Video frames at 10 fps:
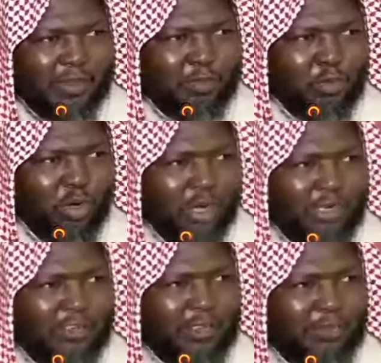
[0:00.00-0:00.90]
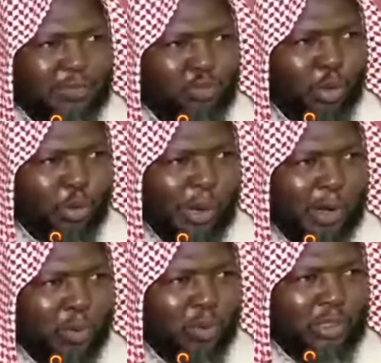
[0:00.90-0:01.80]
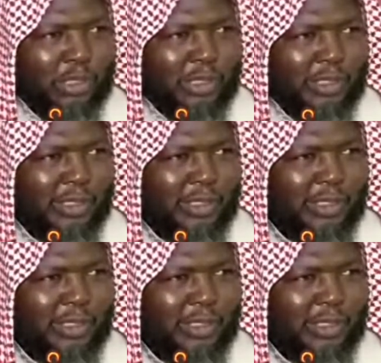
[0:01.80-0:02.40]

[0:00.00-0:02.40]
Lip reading: you know how this thing be spoiled among country